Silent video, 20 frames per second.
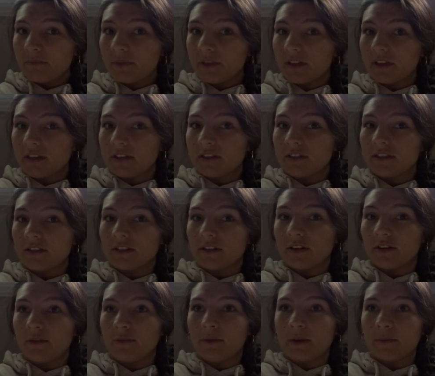Because, you
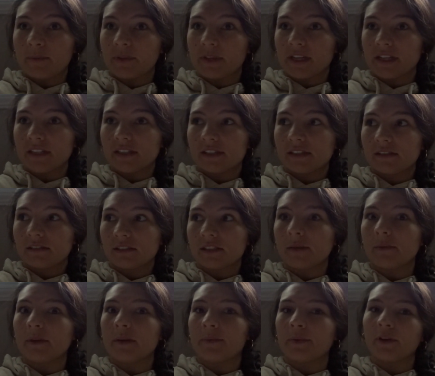know, one place,
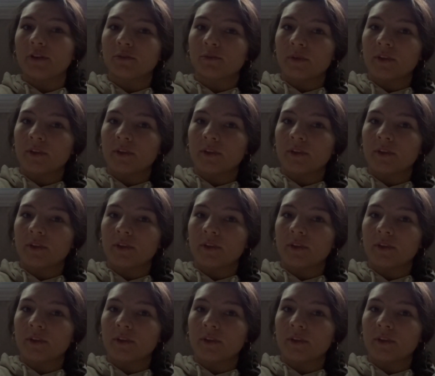somebody posts